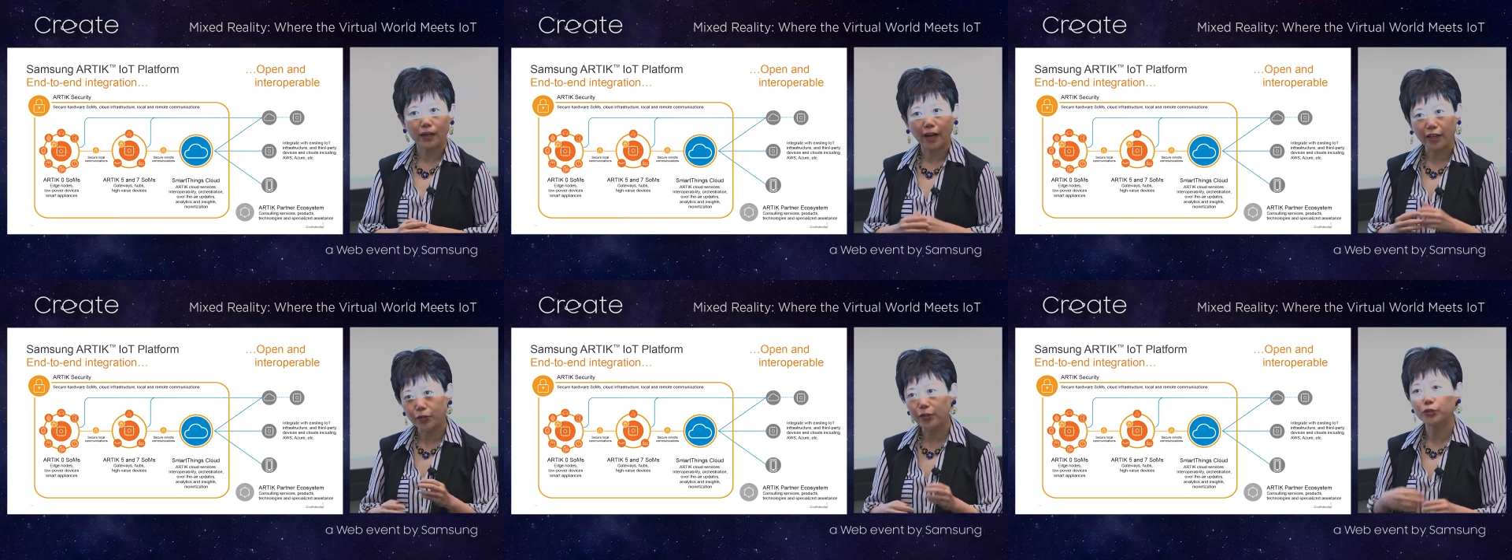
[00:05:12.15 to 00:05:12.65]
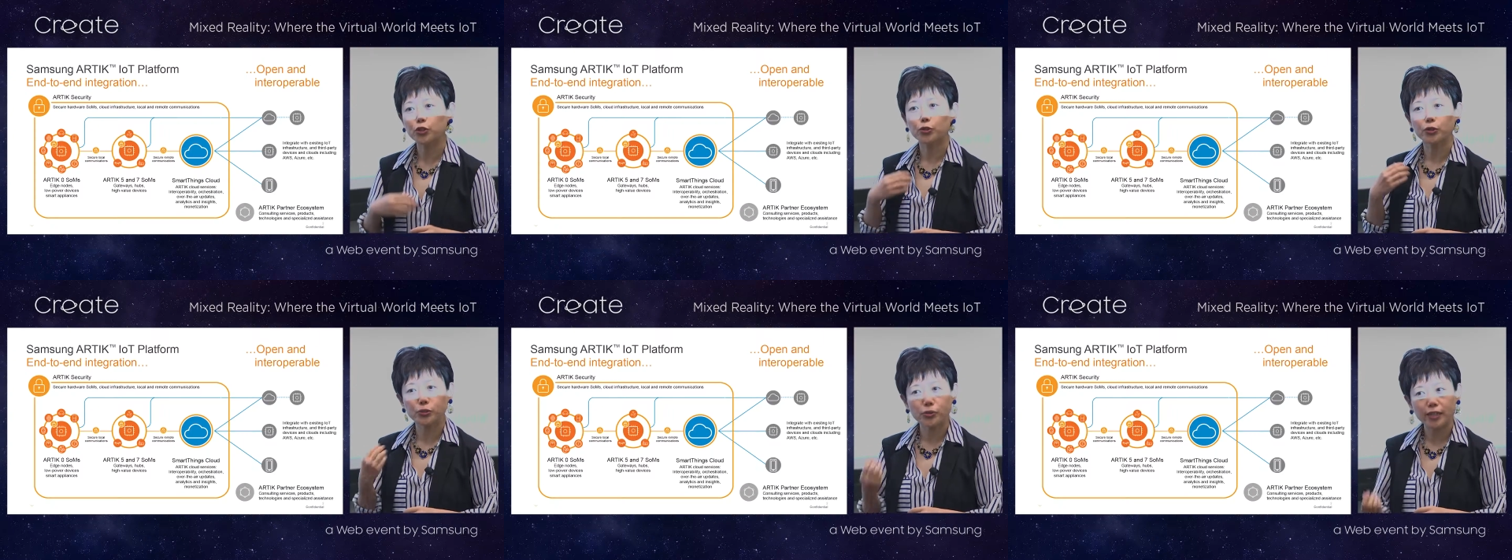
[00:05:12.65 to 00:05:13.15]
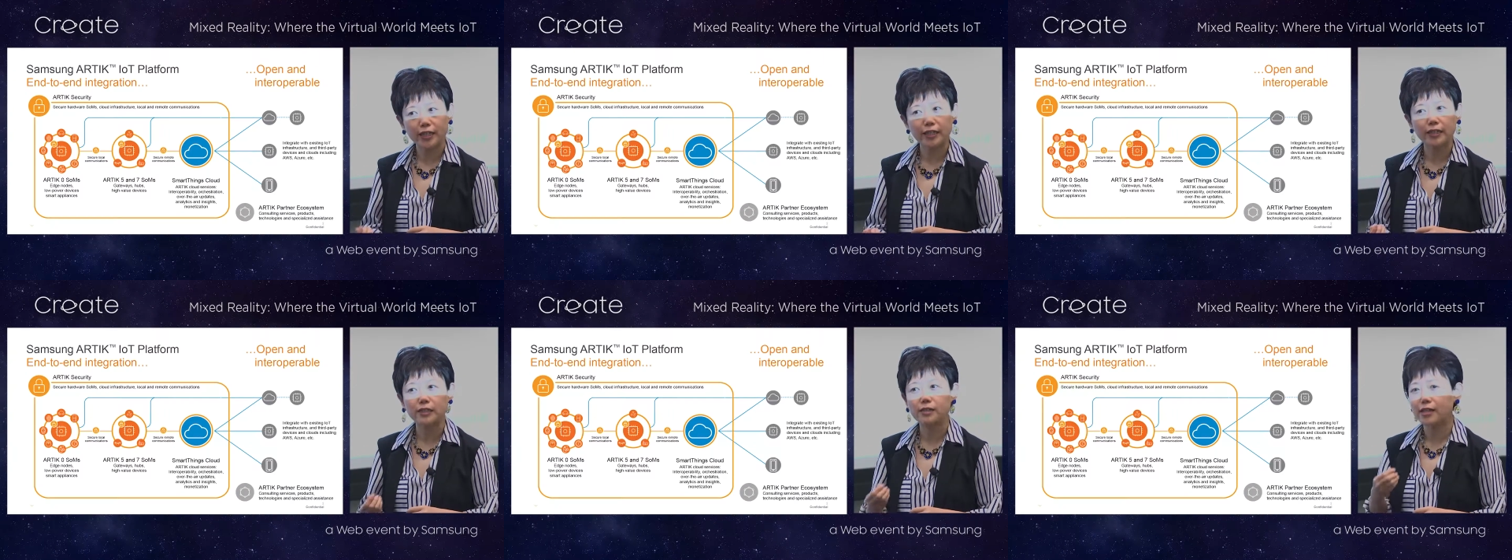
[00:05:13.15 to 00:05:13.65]
Are you going to use
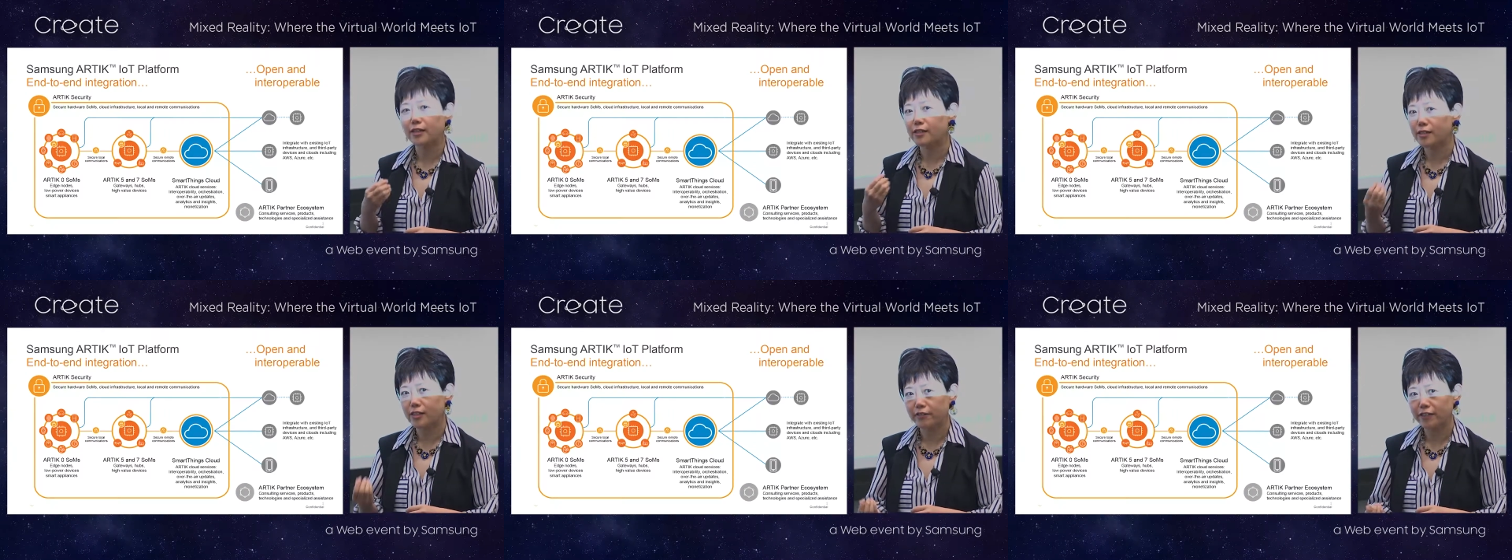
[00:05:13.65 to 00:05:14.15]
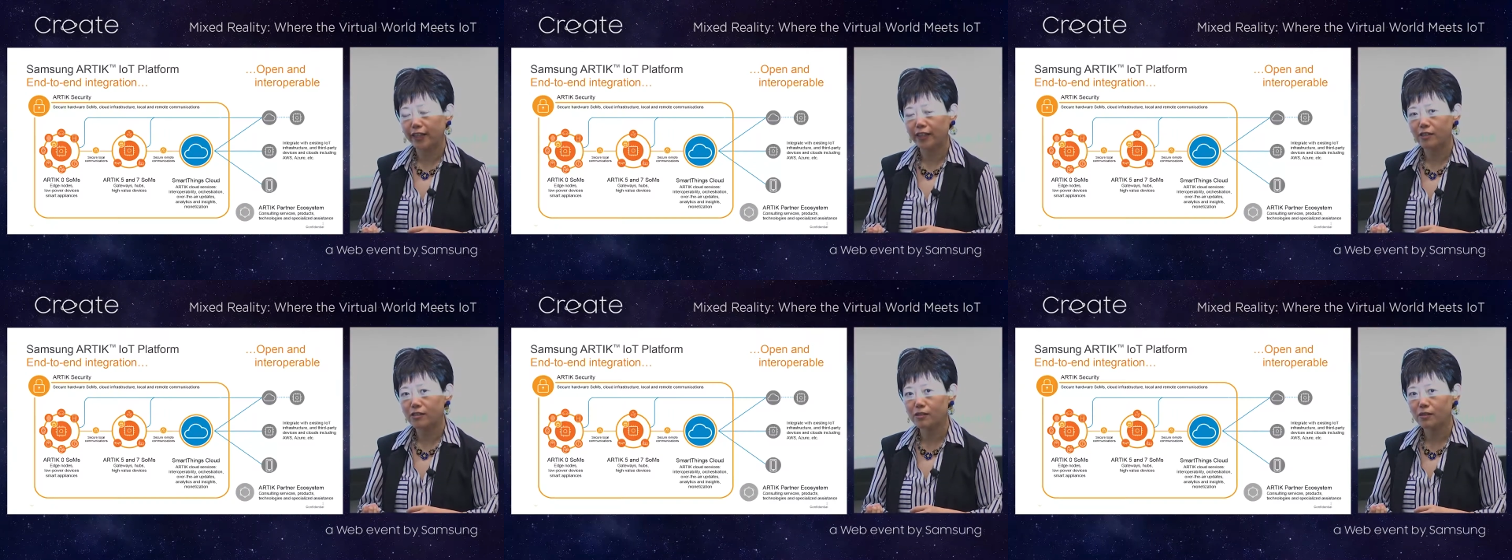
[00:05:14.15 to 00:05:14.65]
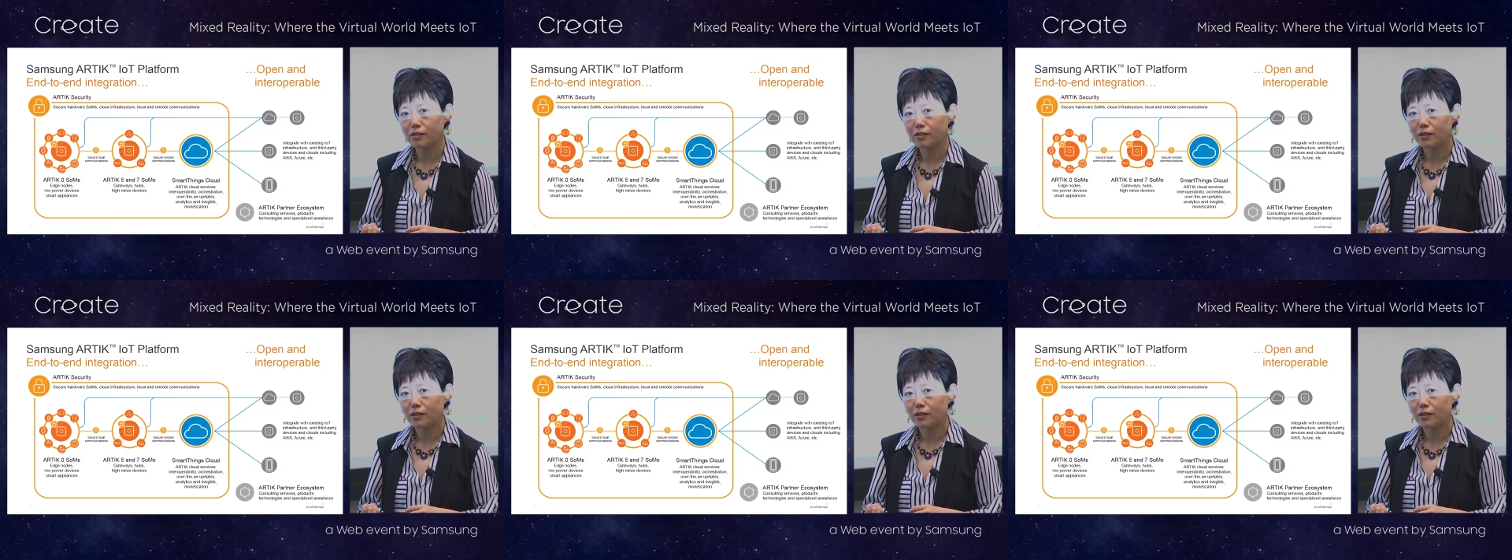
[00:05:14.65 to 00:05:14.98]
keys and certificates?